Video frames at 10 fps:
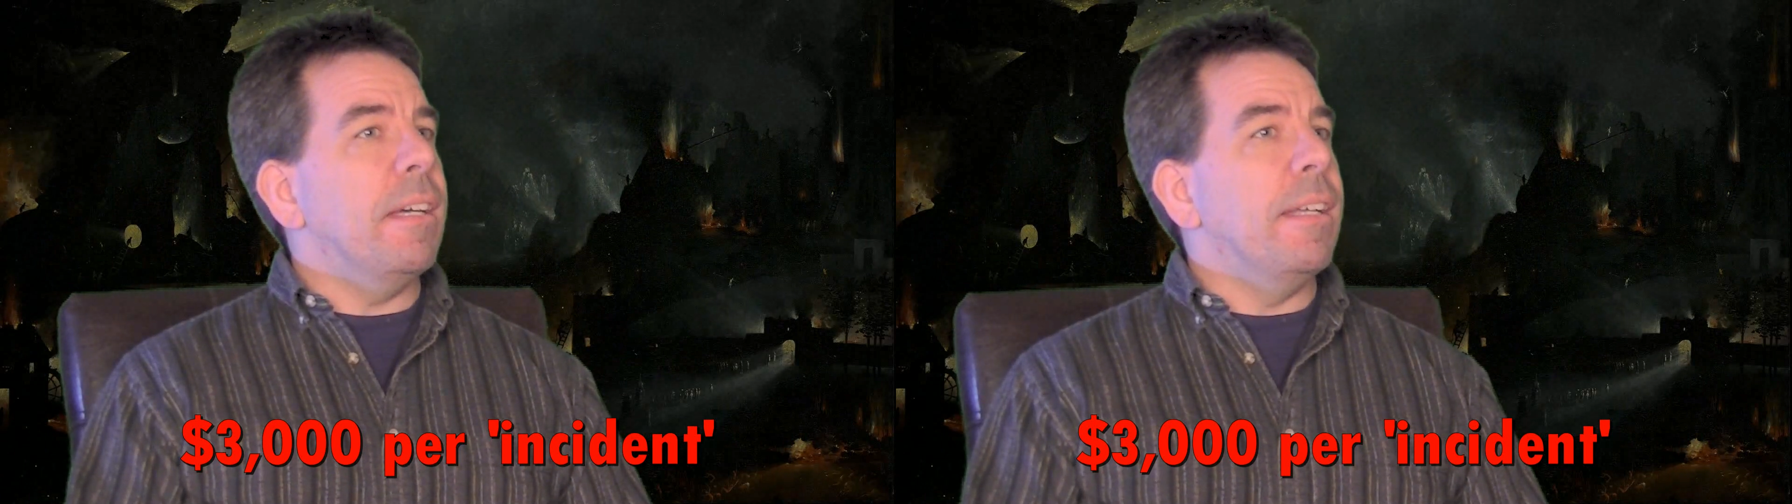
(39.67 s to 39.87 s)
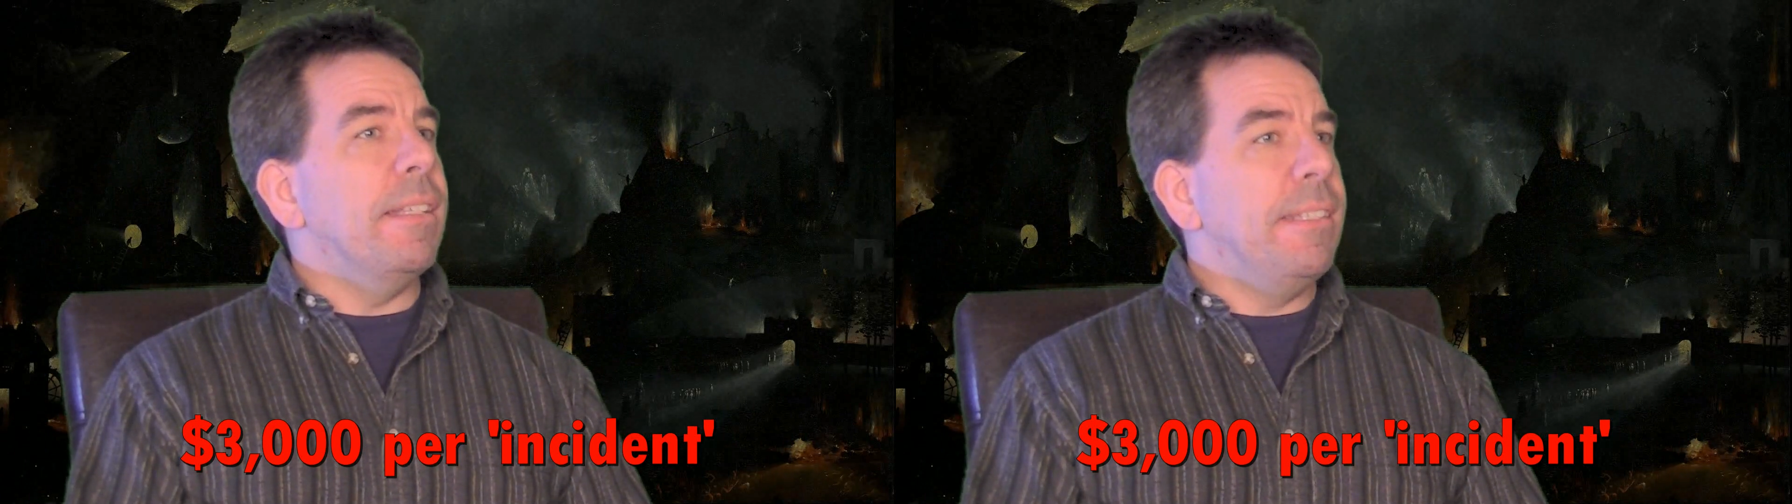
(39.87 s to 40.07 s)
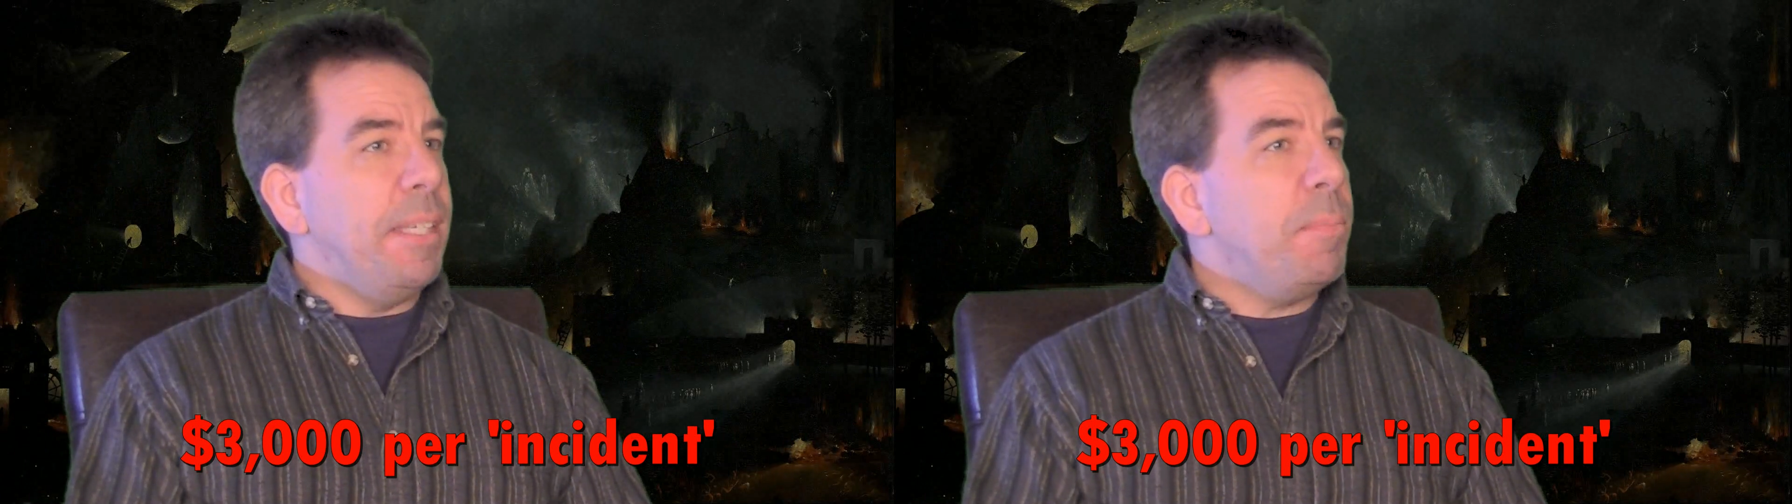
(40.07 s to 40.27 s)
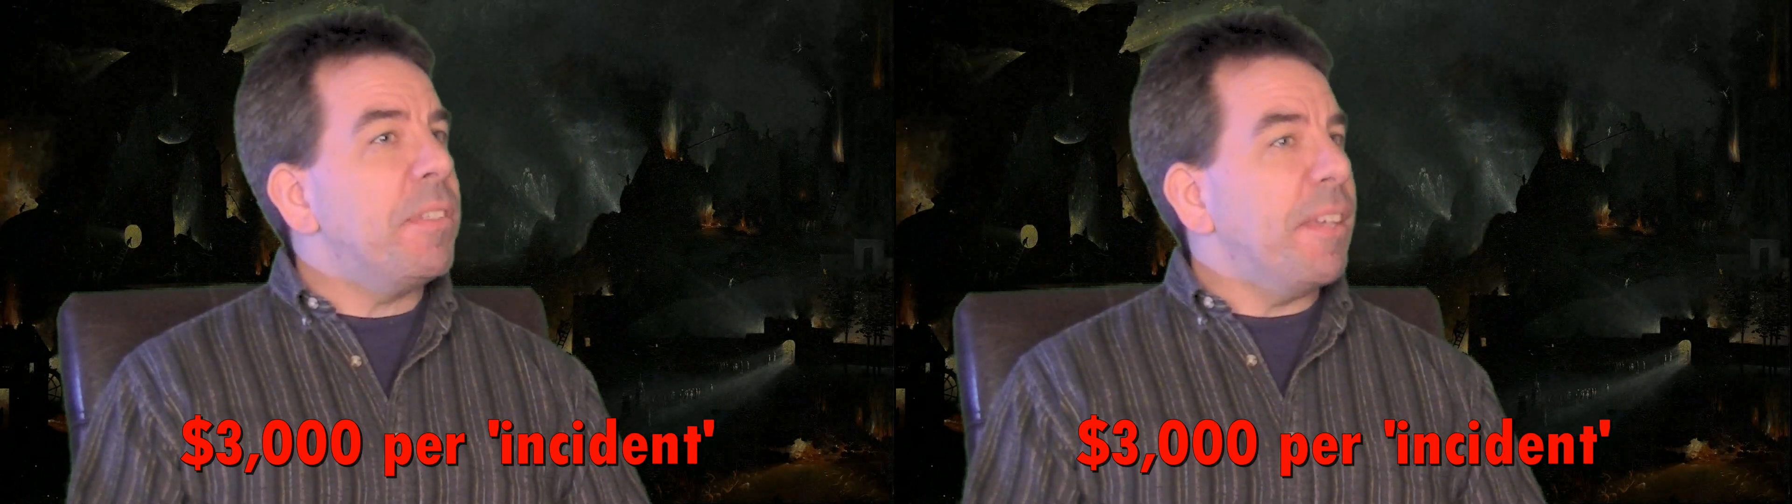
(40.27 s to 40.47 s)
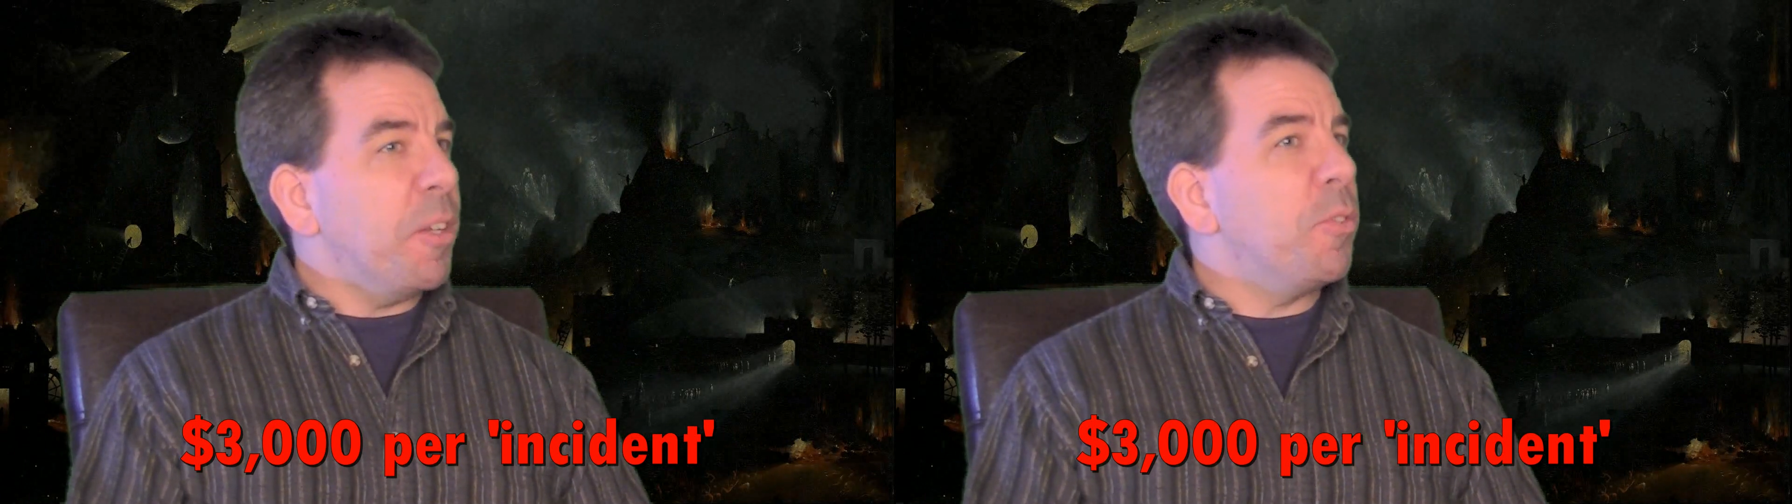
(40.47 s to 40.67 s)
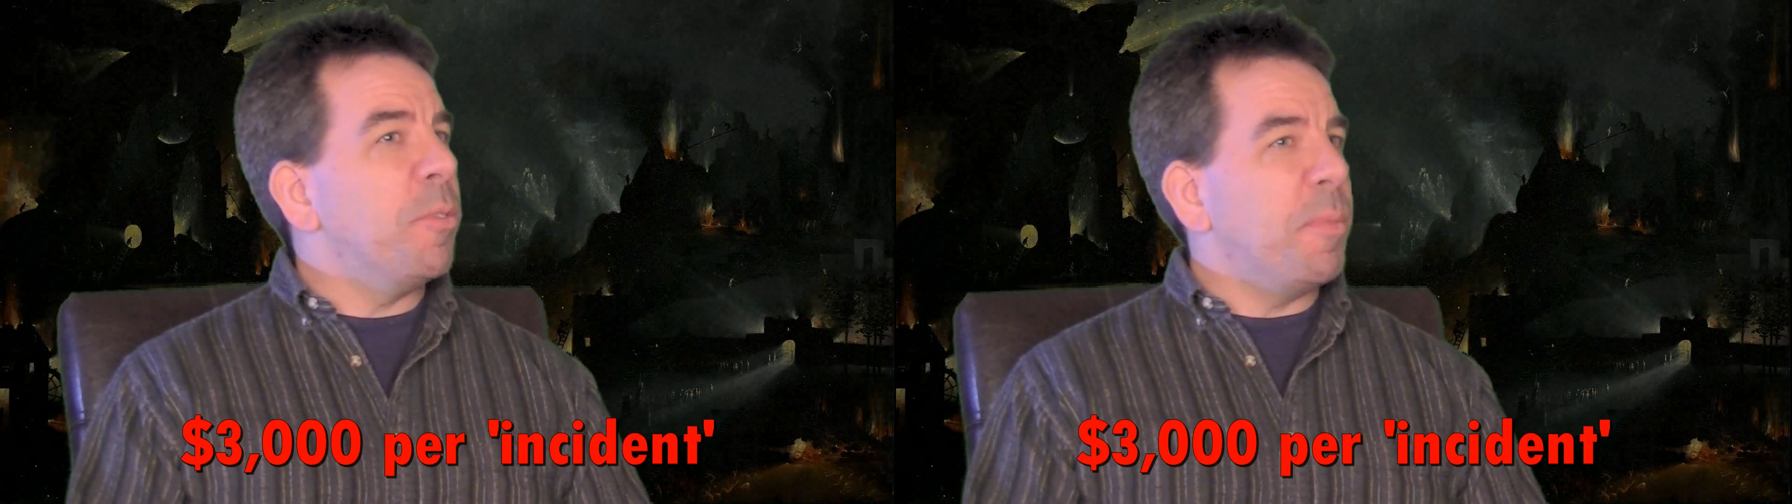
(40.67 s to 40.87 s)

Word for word: a deep sexual